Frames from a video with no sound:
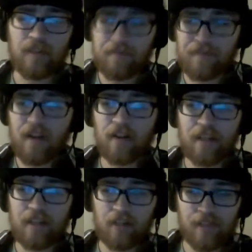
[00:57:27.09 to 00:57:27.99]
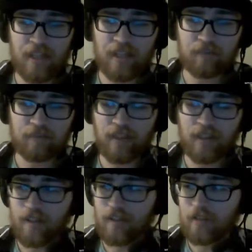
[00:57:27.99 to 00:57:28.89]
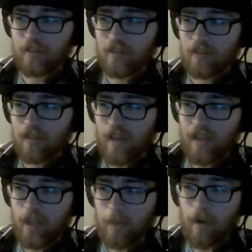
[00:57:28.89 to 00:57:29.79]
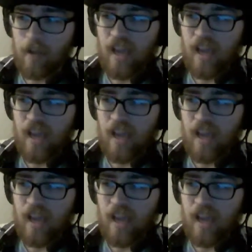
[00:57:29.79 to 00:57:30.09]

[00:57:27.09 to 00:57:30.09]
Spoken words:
but they're very entertaining. And they're,